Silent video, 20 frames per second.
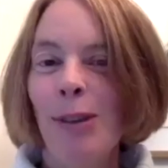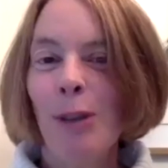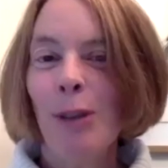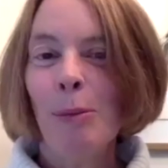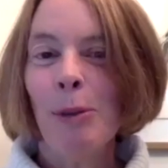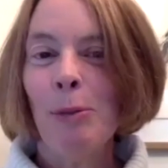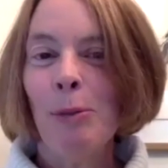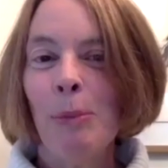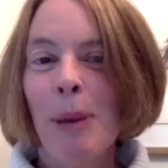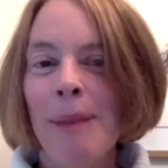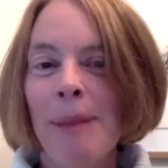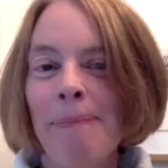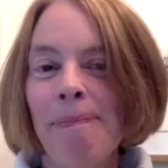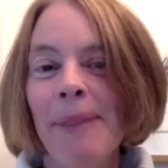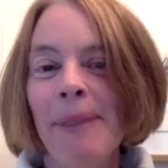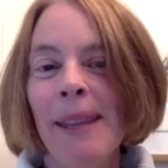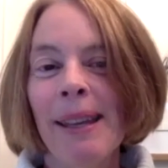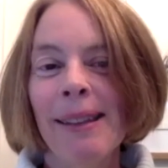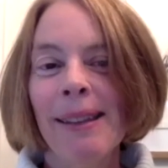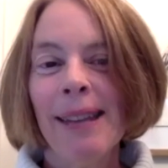much, Ben.
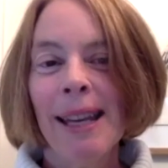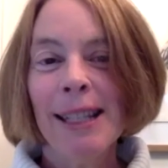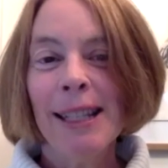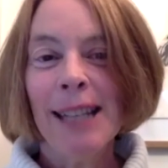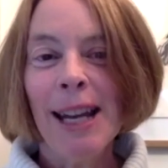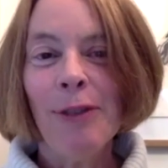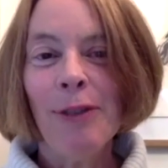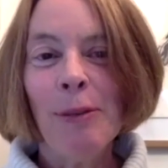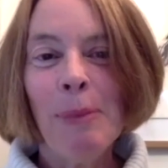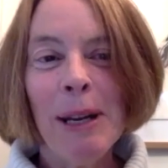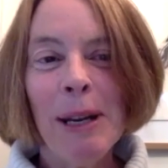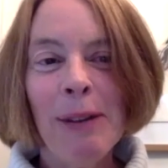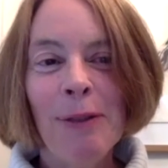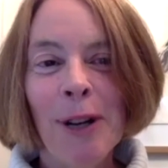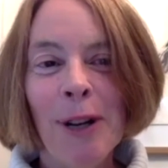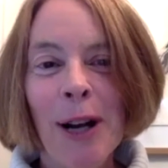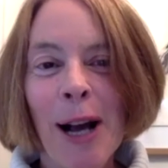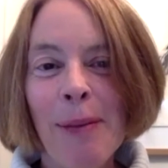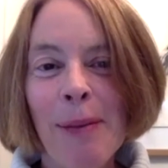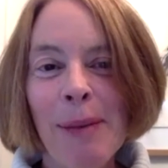Thanks to everybody for
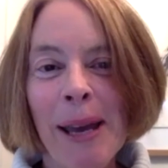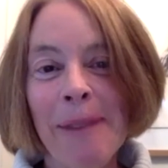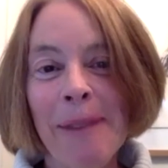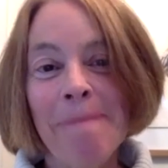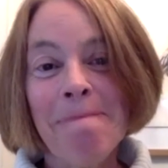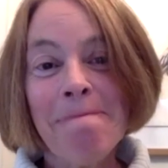coming.